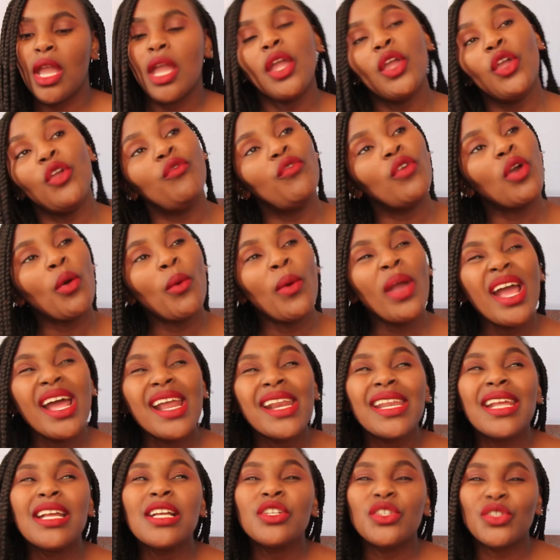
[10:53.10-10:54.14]
if you're
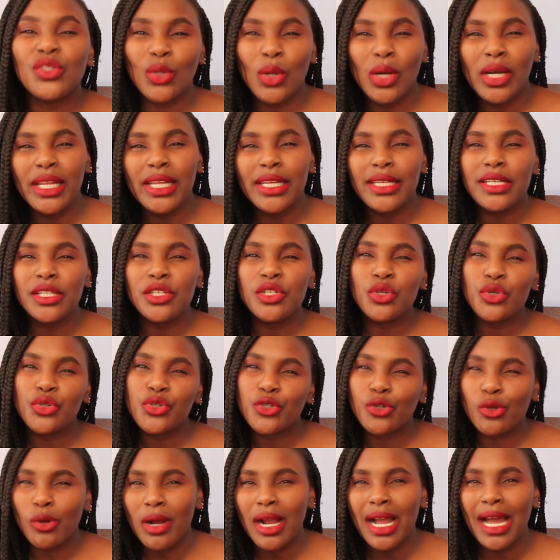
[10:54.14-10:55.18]
wearing solid
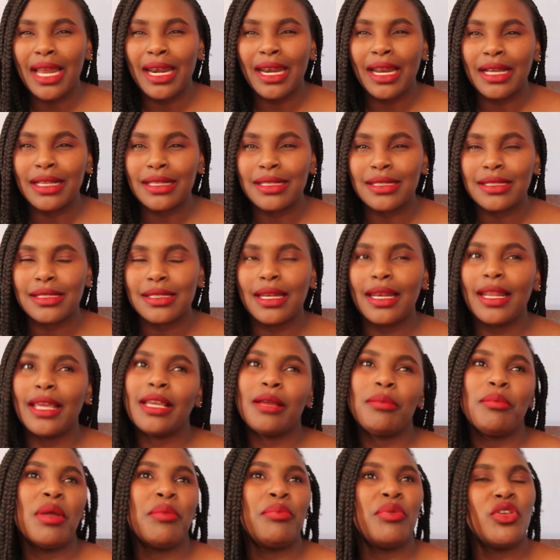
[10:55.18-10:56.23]
neutral colors,
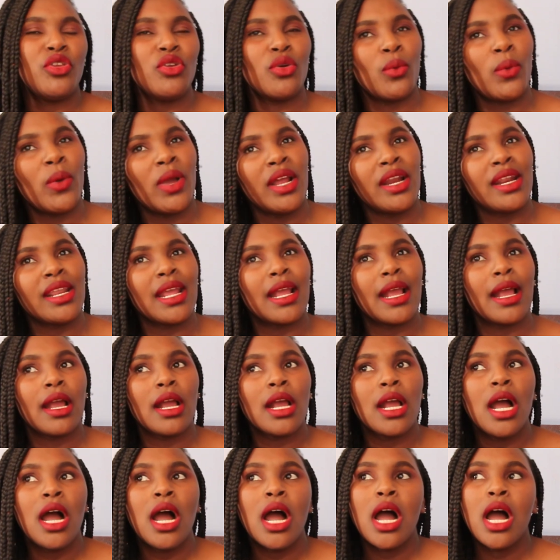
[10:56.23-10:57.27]
like maybe you're
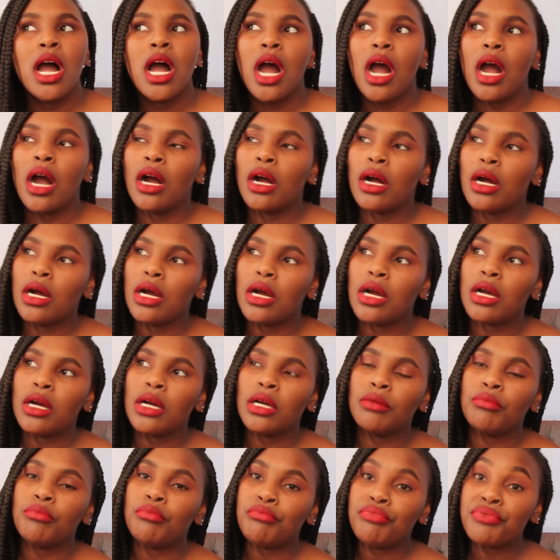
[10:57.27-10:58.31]
wearing
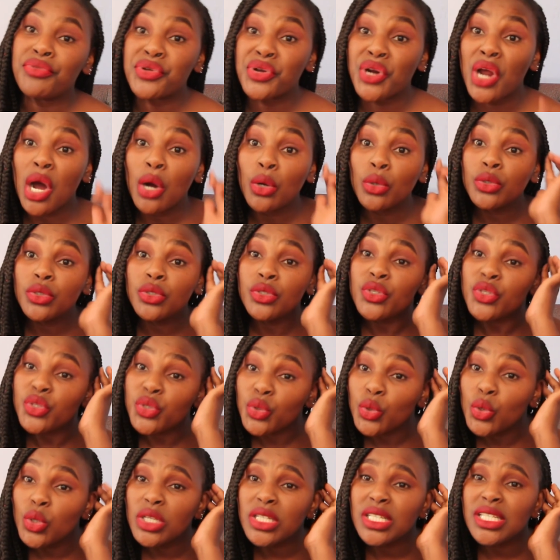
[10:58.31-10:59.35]
a brown
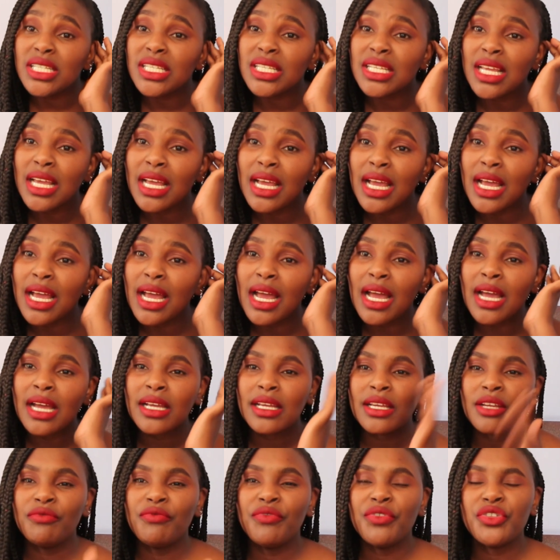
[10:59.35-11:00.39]
suit,
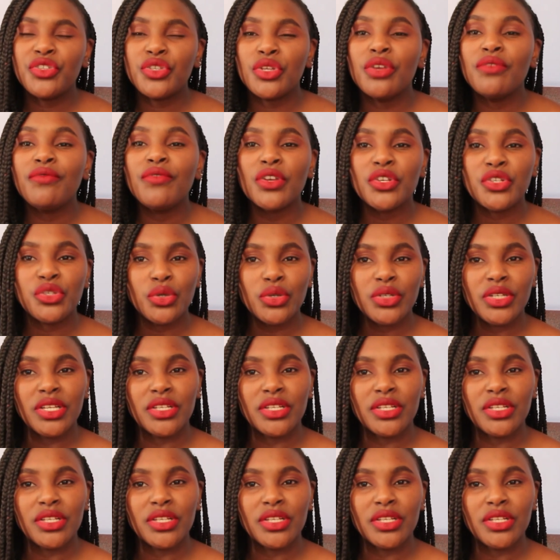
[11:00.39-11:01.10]
if your suit